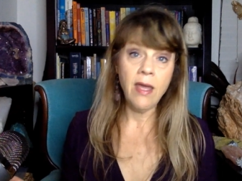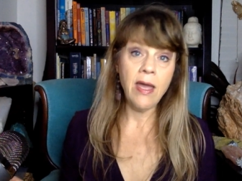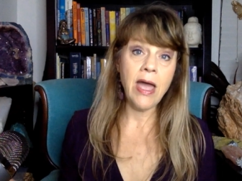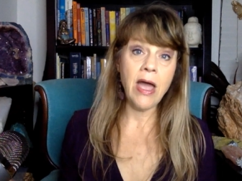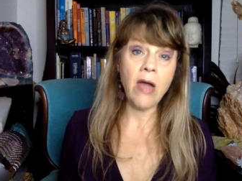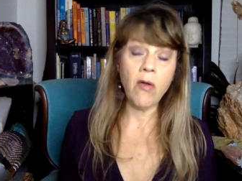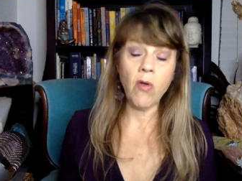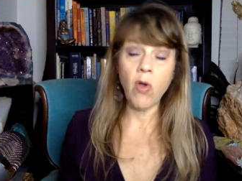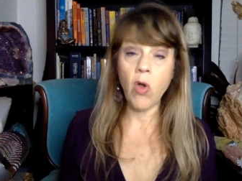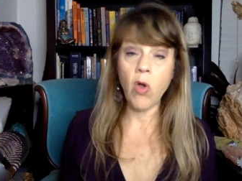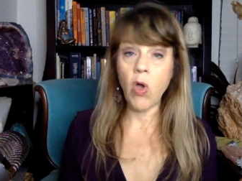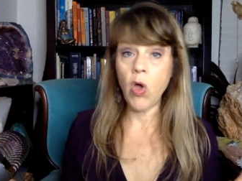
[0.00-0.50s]

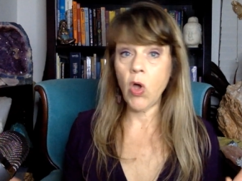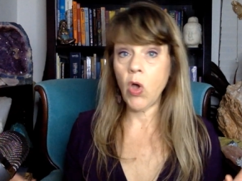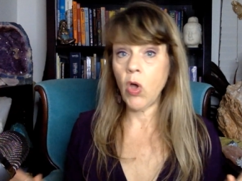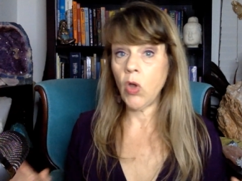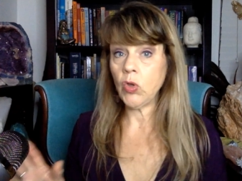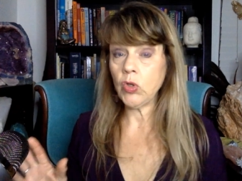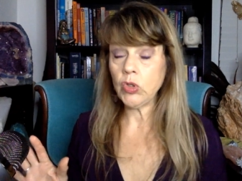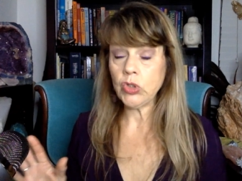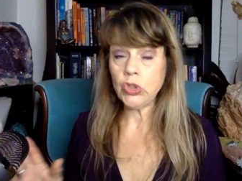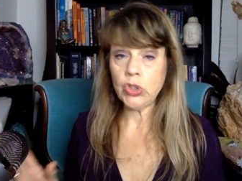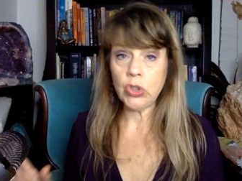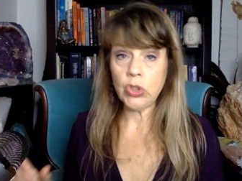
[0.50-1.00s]
alcohol
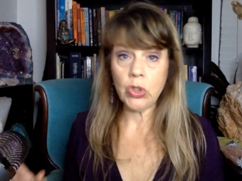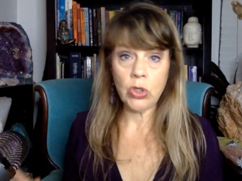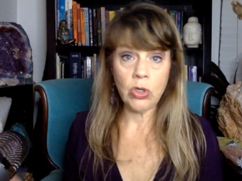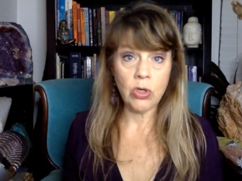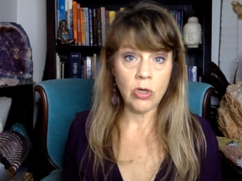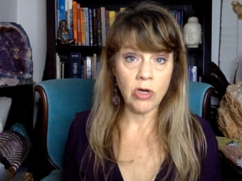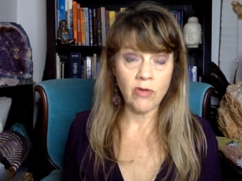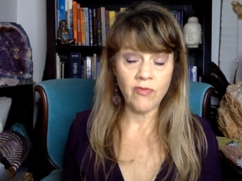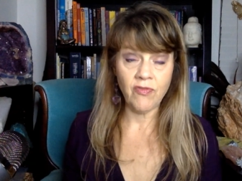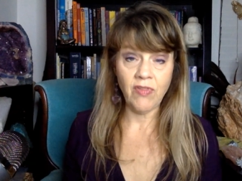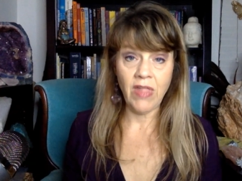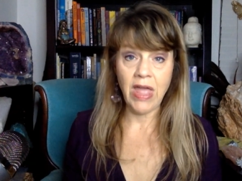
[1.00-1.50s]
or sugar
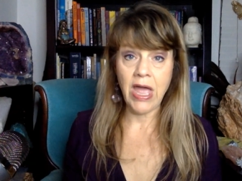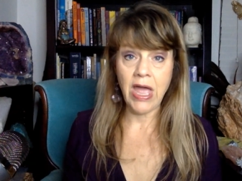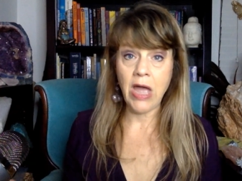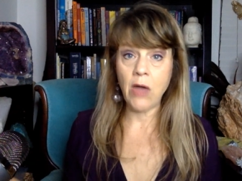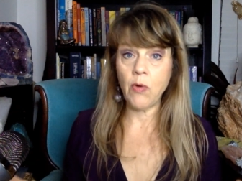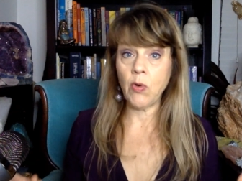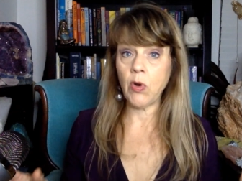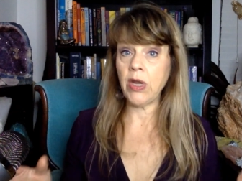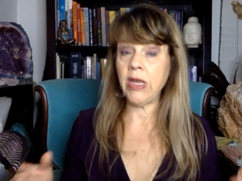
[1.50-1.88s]
or flour.